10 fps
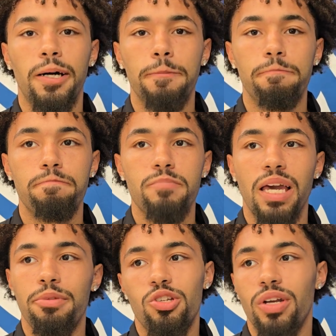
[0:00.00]
Um,
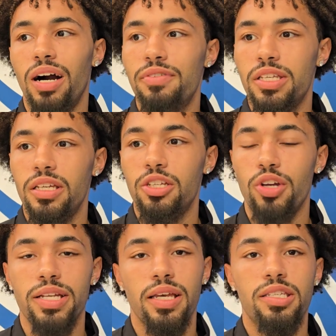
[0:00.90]
chemistry, obviously, it
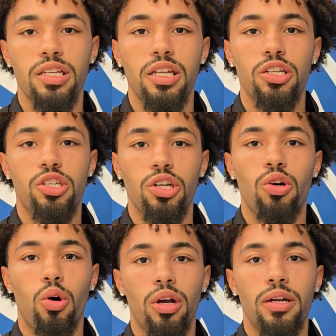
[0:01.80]
translates to the to the
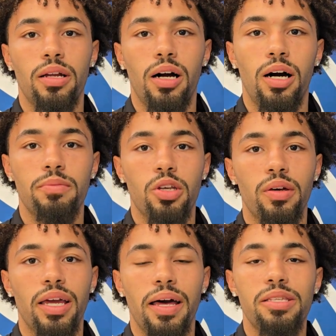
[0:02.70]
court. Um, so
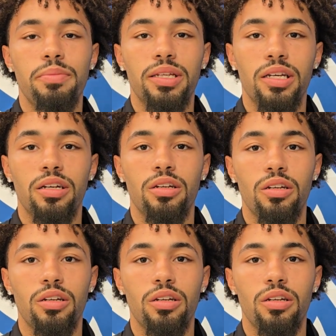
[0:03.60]
yeah, that's a big thing.